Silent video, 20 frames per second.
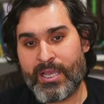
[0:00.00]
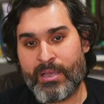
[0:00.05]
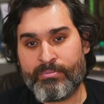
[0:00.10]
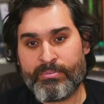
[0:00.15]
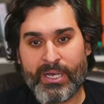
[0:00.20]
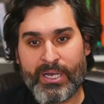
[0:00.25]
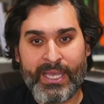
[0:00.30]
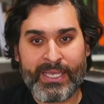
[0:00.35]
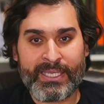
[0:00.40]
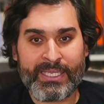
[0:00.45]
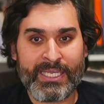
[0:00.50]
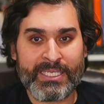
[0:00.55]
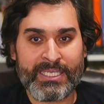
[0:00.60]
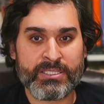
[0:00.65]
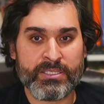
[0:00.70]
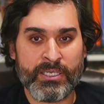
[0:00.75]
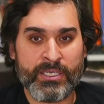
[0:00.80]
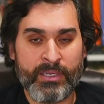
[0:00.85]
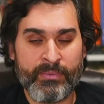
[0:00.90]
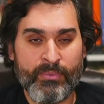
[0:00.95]
But I guess
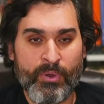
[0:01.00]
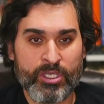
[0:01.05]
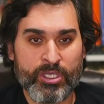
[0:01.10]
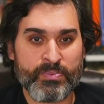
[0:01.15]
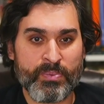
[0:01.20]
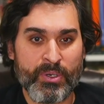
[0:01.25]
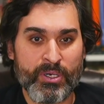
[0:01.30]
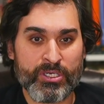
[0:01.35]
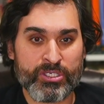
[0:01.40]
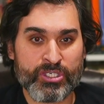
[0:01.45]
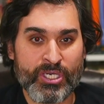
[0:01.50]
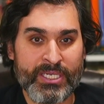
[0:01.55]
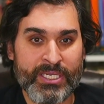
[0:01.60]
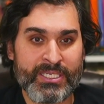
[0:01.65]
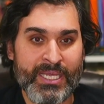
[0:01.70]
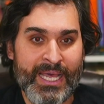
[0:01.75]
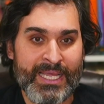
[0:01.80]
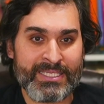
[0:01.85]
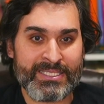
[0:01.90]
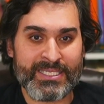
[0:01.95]
Oxbow are trying
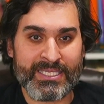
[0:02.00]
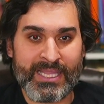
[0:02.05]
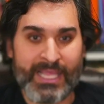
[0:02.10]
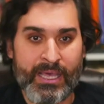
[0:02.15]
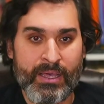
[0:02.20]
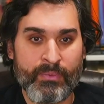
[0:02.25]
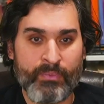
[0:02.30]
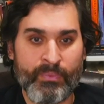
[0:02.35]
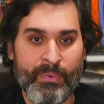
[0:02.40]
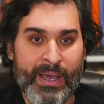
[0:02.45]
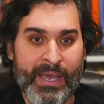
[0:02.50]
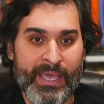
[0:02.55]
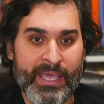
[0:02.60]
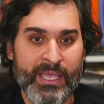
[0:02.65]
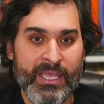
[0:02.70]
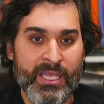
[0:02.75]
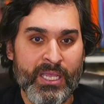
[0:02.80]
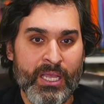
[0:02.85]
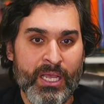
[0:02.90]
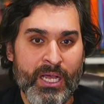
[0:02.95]
to answer that by
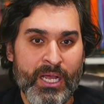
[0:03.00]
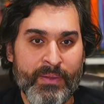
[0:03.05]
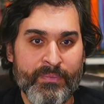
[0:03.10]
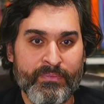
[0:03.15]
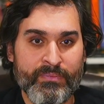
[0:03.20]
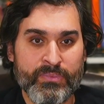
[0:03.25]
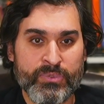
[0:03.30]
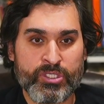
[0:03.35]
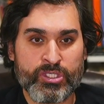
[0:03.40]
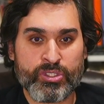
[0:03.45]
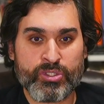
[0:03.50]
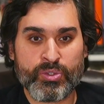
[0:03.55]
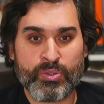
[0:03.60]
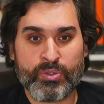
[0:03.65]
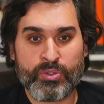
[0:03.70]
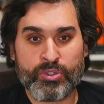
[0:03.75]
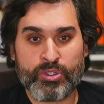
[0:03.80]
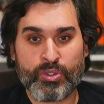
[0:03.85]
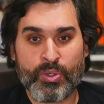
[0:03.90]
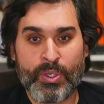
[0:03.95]

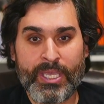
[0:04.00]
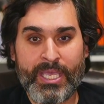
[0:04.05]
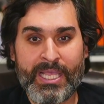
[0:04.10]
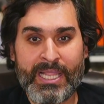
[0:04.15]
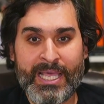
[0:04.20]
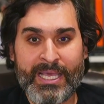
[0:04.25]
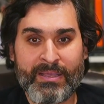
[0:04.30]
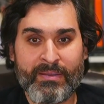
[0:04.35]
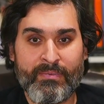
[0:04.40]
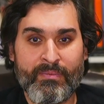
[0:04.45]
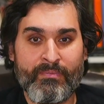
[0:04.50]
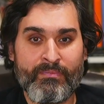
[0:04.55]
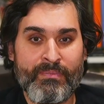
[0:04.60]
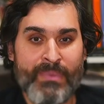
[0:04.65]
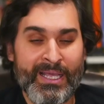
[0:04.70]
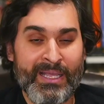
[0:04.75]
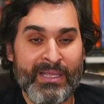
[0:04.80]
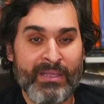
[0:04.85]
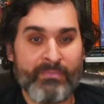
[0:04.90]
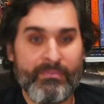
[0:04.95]
showing here
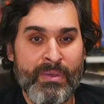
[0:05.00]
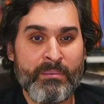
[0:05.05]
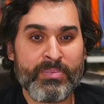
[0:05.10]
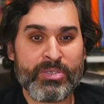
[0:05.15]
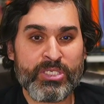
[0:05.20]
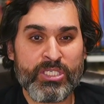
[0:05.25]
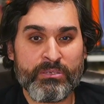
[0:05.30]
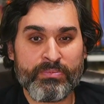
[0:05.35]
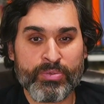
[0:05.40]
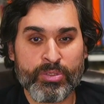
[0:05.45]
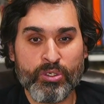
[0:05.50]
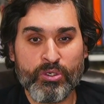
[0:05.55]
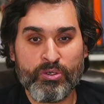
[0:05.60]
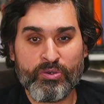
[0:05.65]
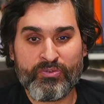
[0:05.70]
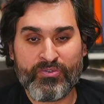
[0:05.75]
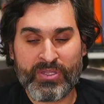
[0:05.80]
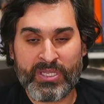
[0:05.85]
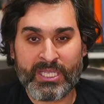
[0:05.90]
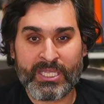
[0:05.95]
membership proof
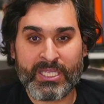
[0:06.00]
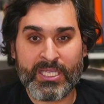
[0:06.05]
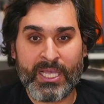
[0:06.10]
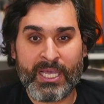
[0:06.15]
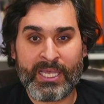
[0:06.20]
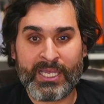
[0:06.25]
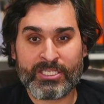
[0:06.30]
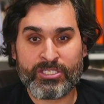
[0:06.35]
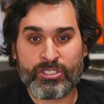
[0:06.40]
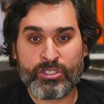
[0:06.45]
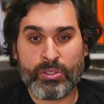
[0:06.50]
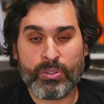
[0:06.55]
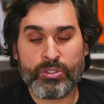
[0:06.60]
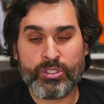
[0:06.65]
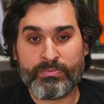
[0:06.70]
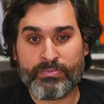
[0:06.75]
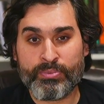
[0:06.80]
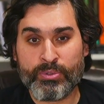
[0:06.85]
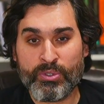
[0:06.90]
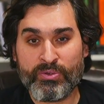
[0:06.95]
and exclusion
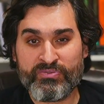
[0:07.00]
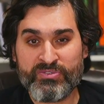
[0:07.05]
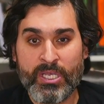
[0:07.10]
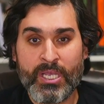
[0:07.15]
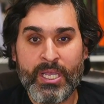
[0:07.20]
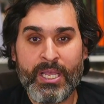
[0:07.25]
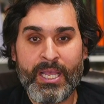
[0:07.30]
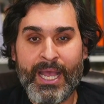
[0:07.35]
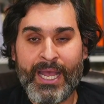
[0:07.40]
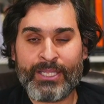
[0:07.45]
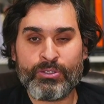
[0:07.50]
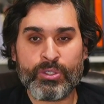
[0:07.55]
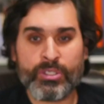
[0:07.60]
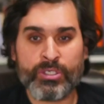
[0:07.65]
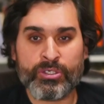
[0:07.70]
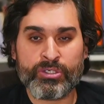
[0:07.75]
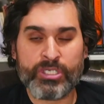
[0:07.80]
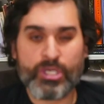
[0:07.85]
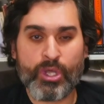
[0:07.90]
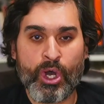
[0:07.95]
proofs. And you can
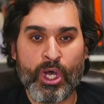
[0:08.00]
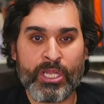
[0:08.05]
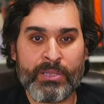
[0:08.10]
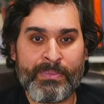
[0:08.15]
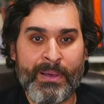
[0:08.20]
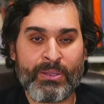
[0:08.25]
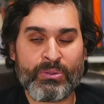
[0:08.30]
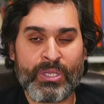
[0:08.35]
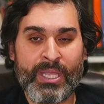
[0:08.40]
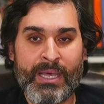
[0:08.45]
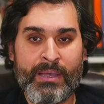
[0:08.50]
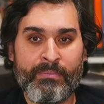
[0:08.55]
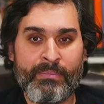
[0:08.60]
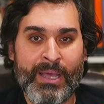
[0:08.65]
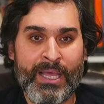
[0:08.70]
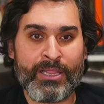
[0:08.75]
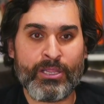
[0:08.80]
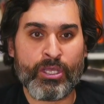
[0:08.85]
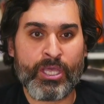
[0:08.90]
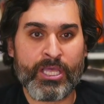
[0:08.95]
read all about that by
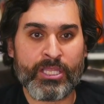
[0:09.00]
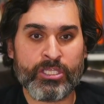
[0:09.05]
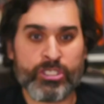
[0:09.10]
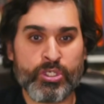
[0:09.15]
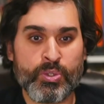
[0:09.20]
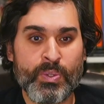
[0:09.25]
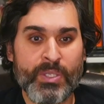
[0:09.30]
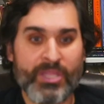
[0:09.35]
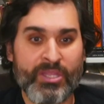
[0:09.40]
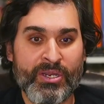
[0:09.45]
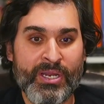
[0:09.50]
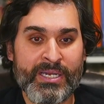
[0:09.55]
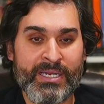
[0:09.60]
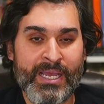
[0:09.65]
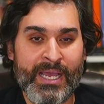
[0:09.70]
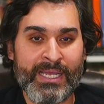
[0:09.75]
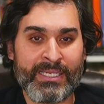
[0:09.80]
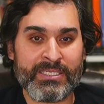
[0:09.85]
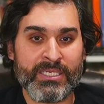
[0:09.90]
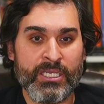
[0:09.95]
looking at the tweet thread
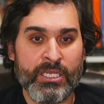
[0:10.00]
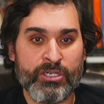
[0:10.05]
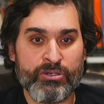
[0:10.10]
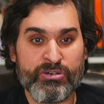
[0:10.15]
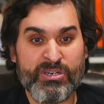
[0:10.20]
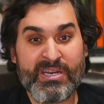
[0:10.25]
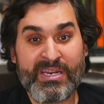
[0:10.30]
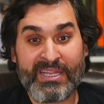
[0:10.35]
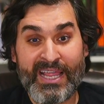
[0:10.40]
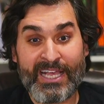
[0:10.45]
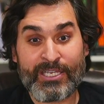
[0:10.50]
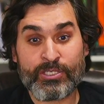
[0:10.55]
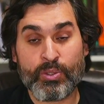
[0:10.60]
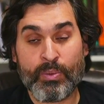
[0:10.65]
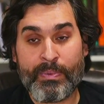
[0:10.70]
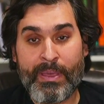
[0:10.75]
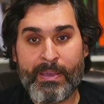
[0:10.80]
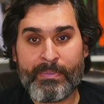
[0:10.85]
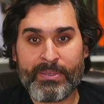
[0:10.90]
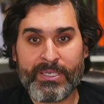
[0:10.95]
and reading the actual
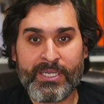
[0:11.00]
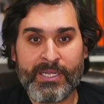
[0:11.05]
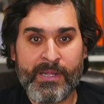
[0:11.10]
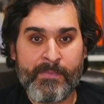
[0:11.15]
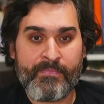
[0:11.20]
paper.